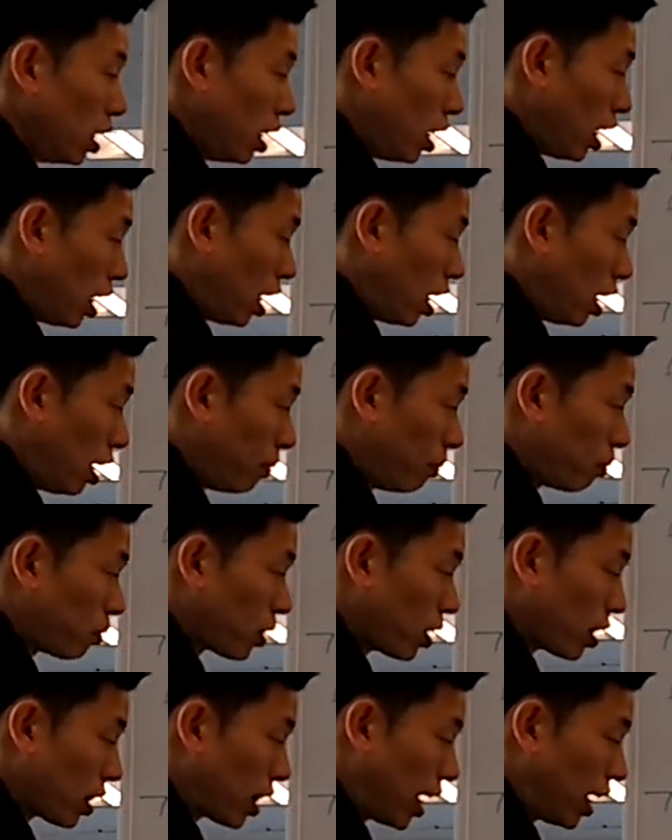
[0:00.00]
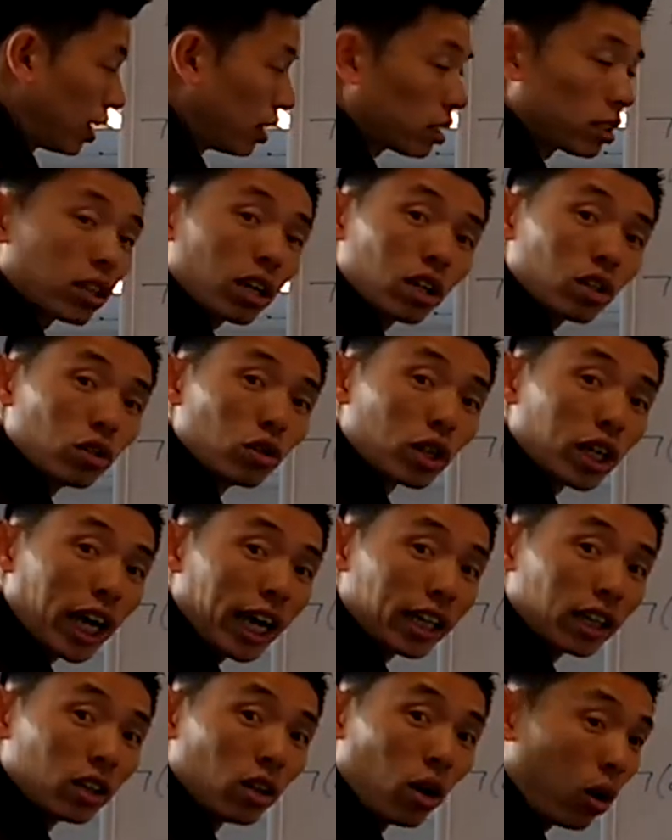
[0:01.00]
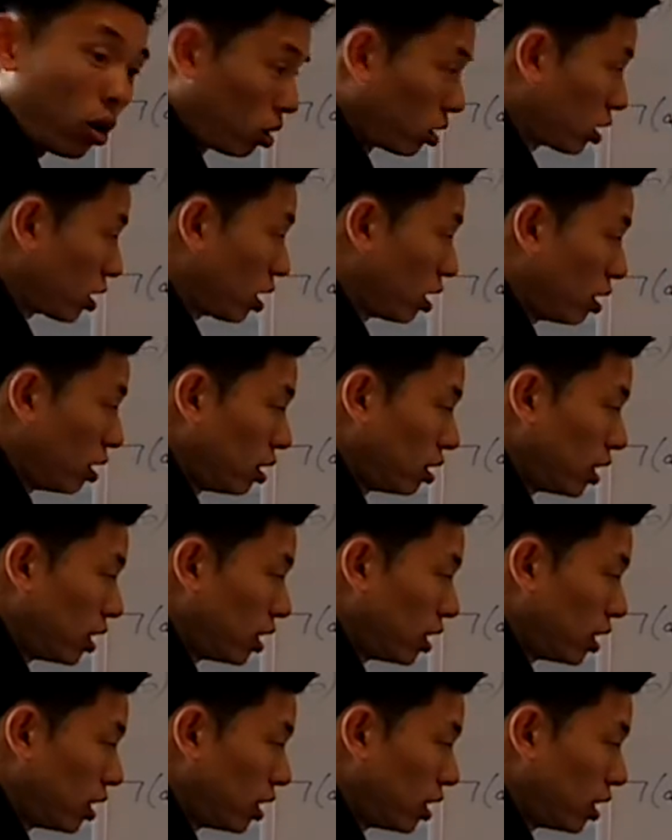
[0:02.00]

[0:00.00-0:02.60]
that you cannot